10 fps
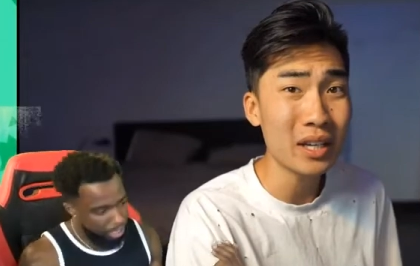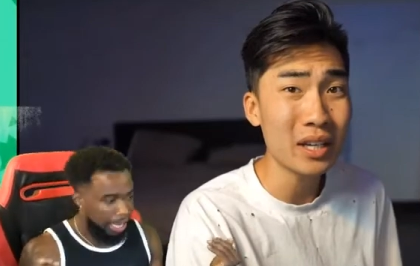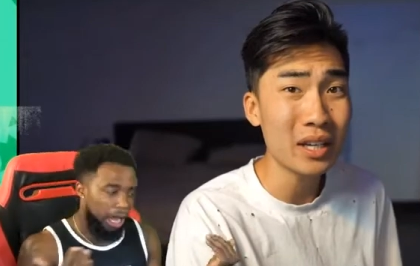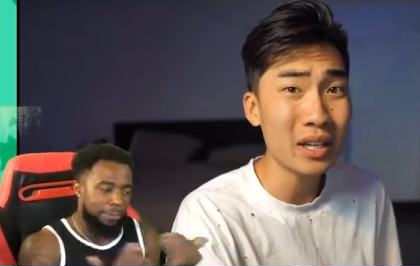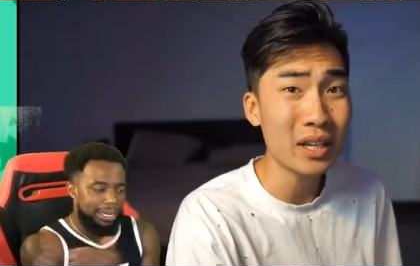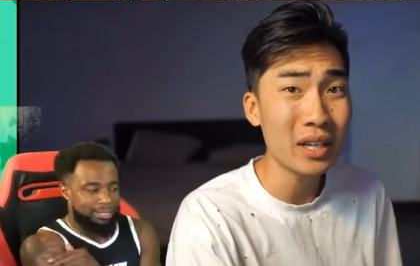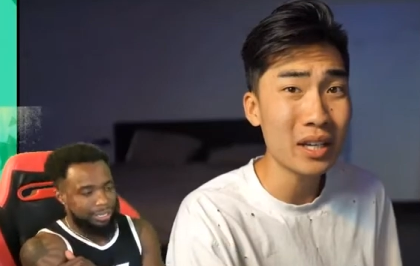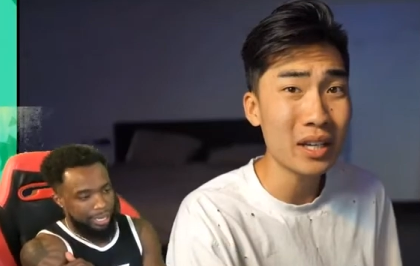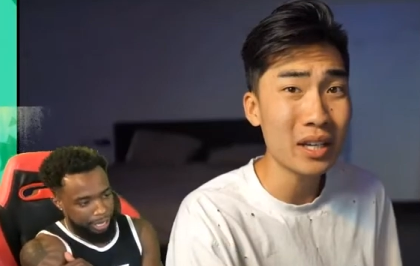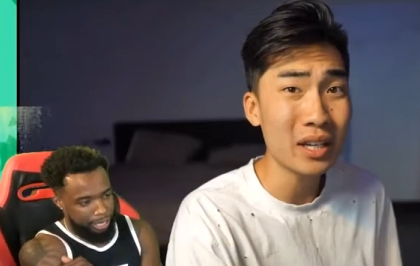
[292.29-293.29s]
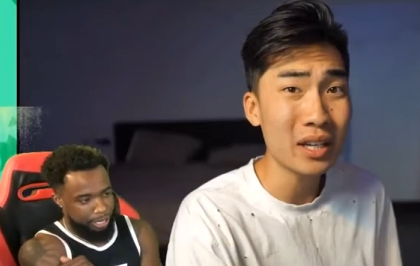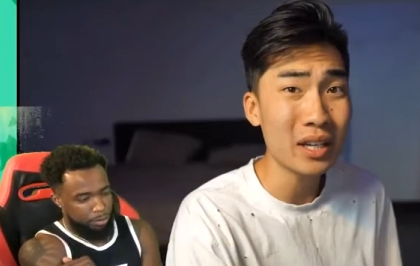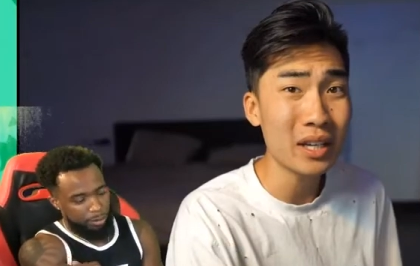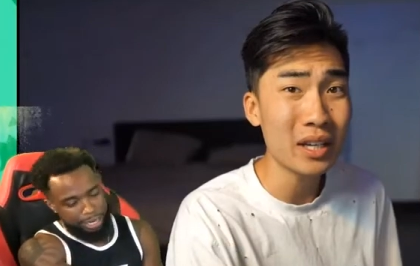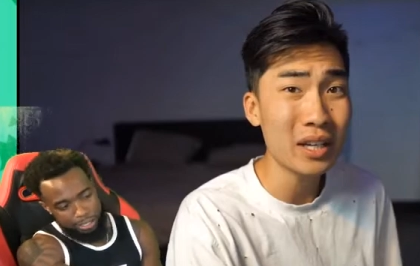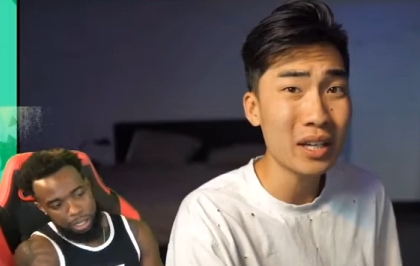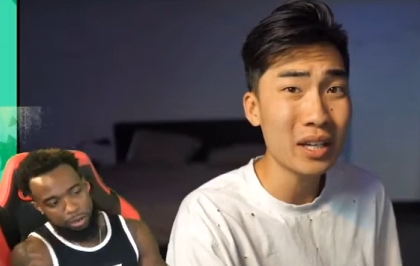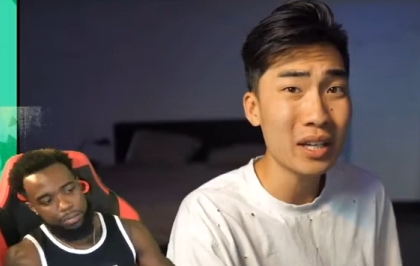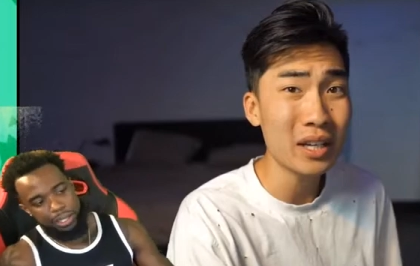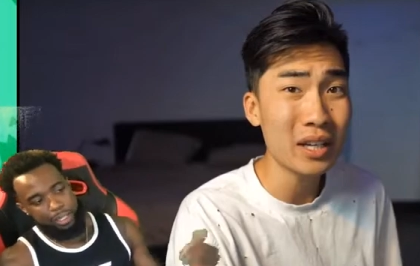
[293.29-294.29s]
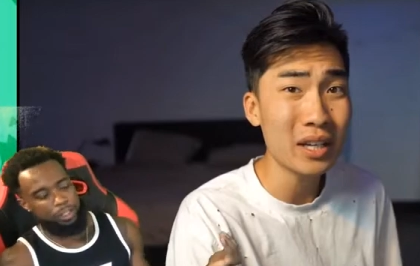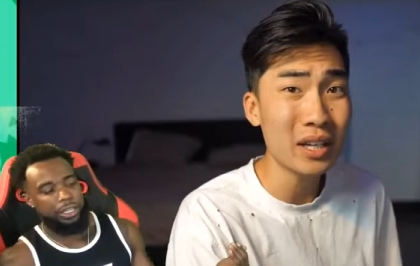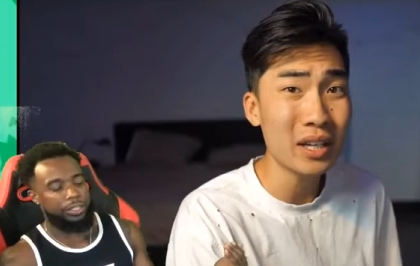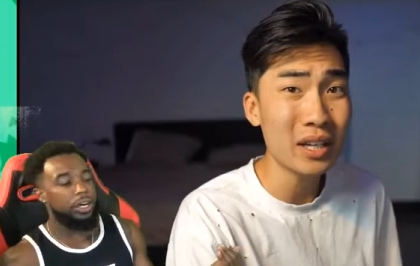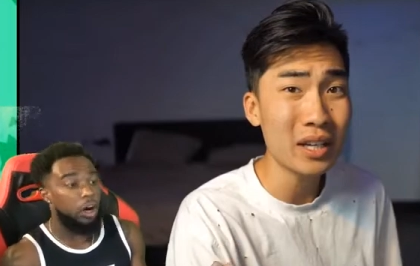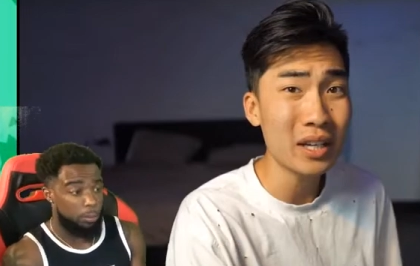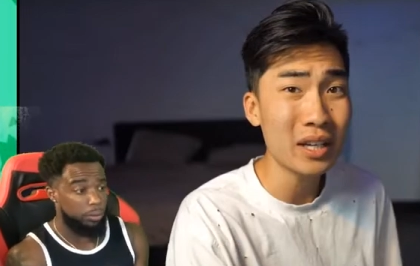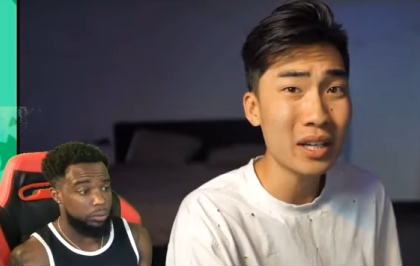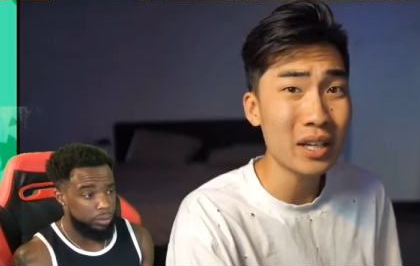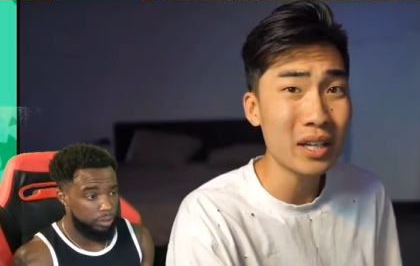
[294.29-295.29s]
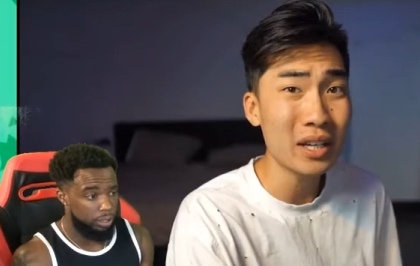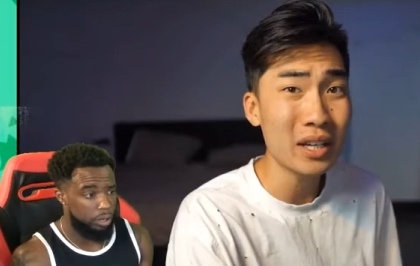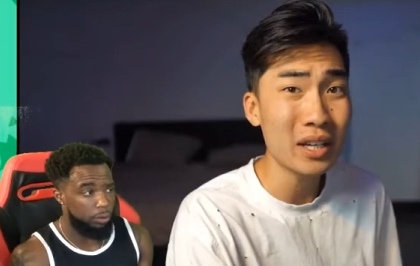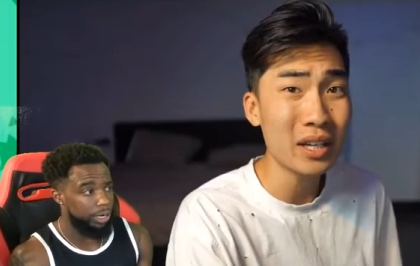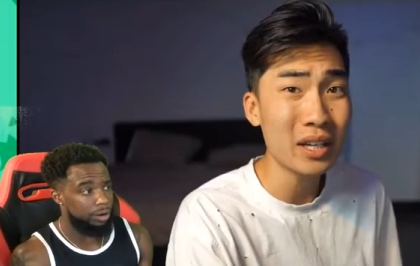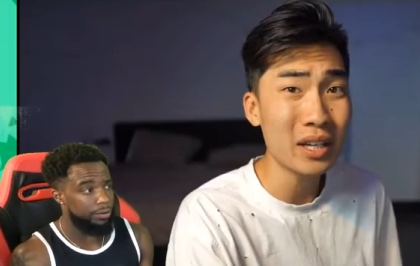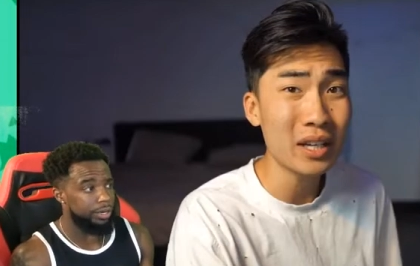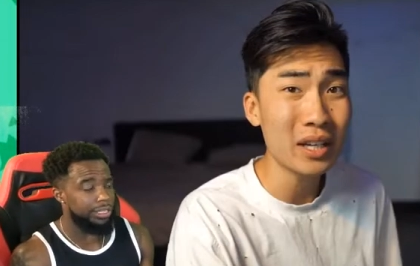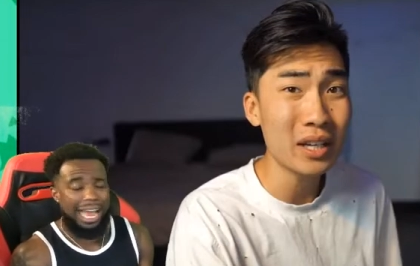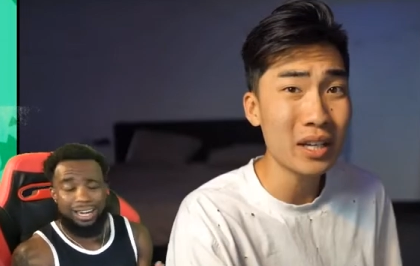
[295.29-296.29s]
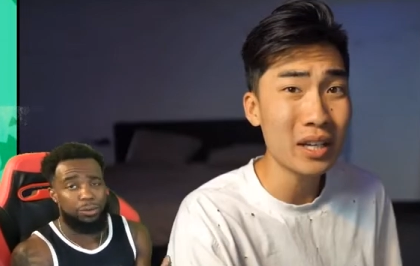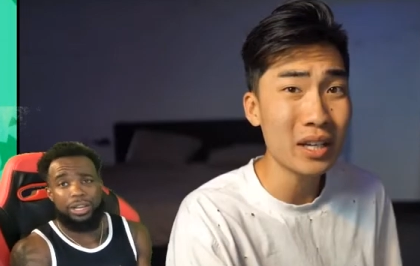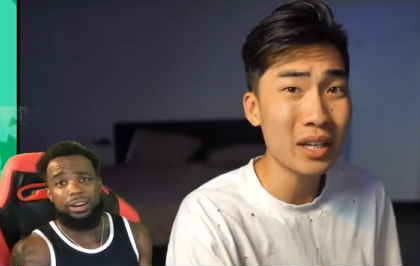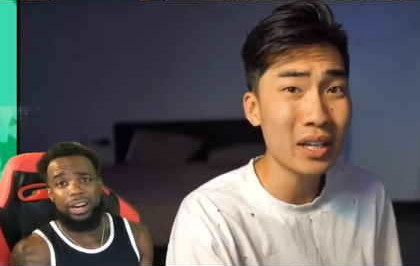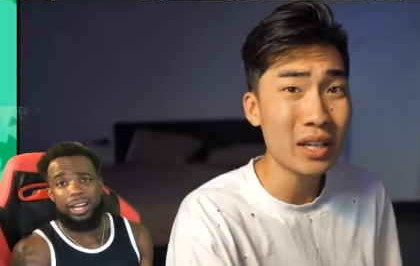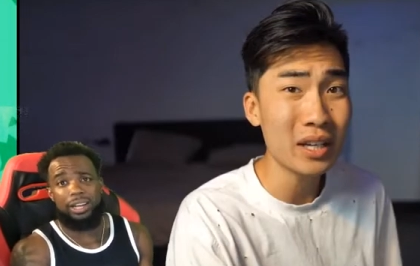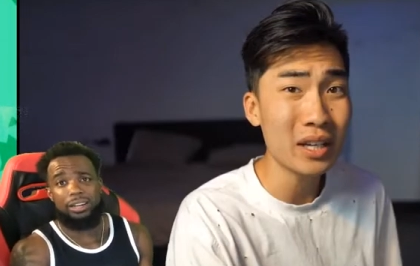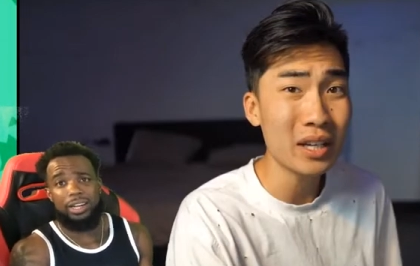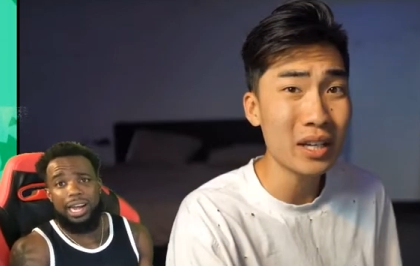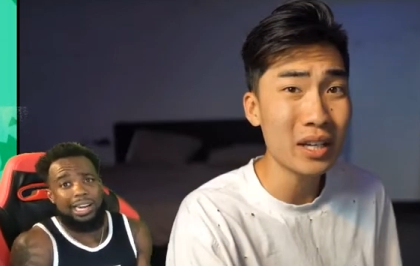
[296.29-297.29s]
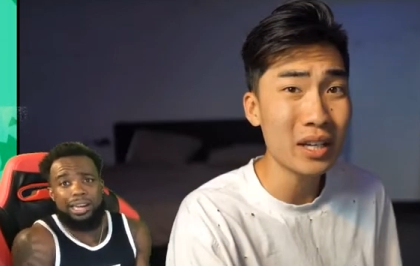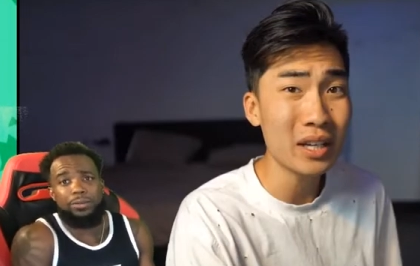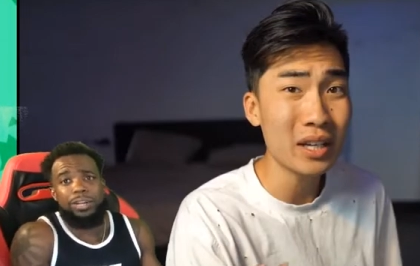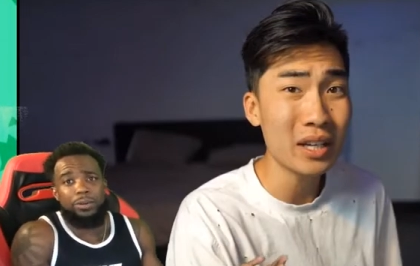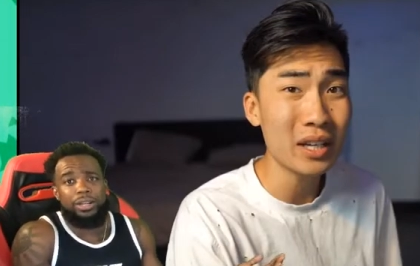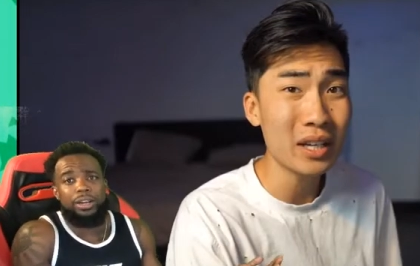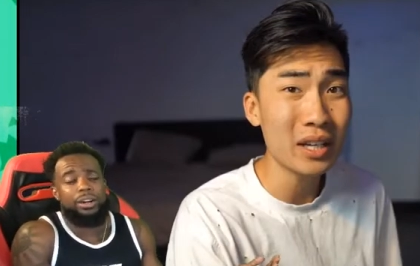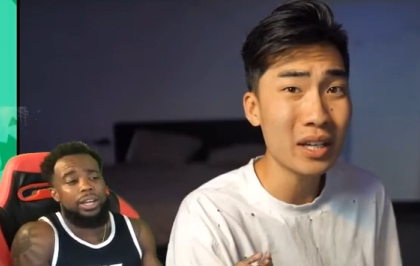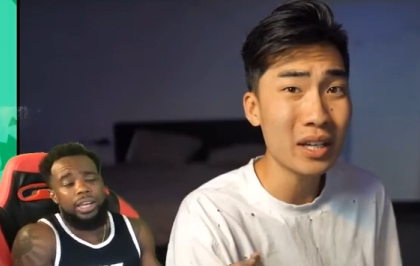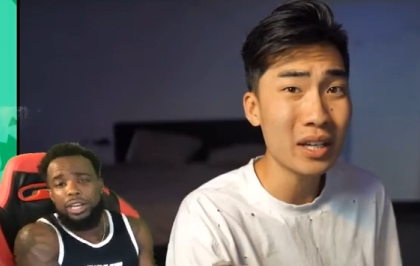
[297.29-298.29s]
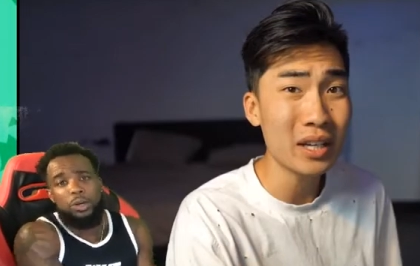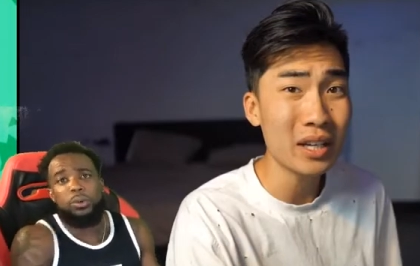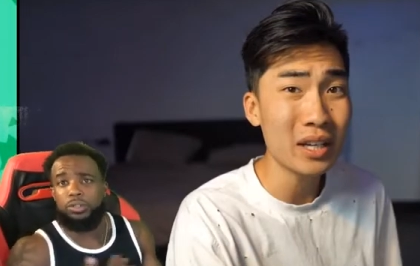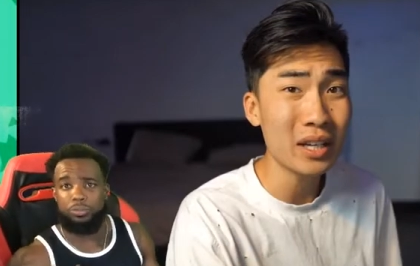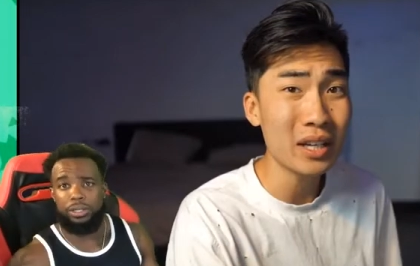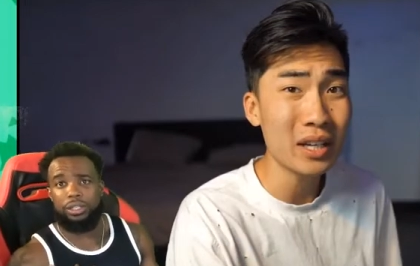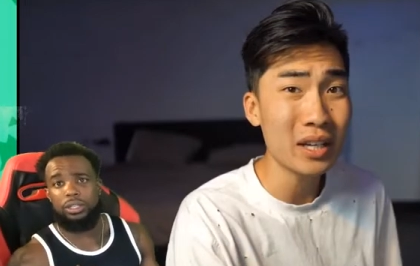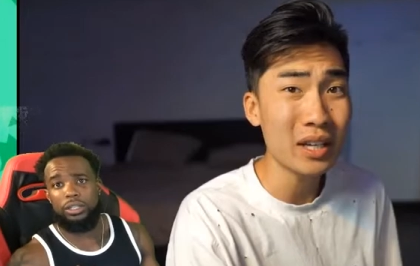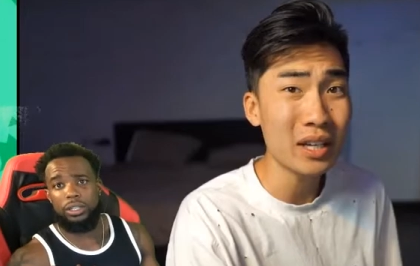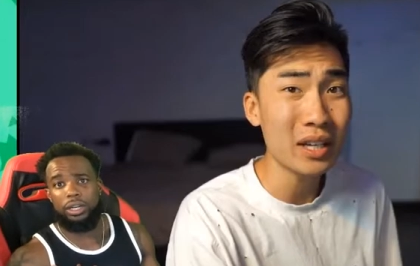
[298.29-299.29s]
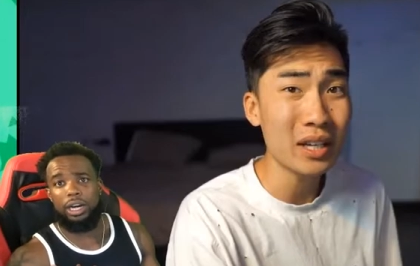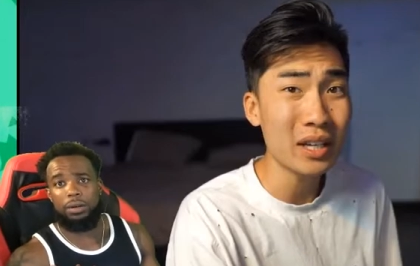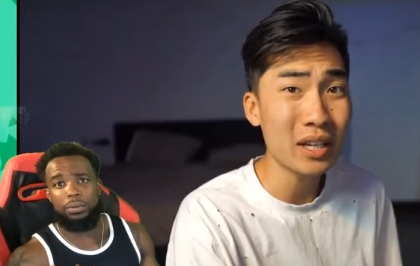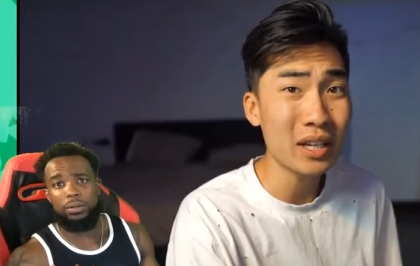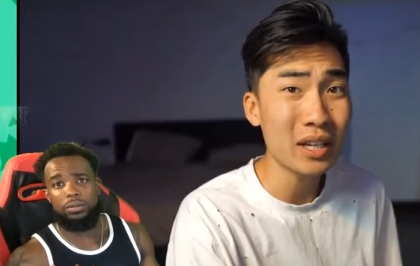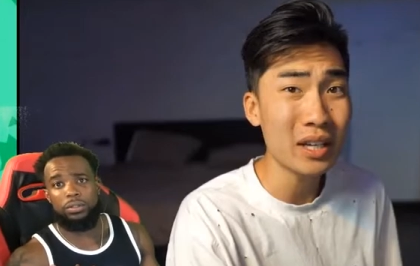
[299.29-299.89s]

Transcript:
Speaker 1: I'm not saying Rice Gum is is humble or whatever it is. I don't care. I I, I really don't care. He cool to me. All right, bro.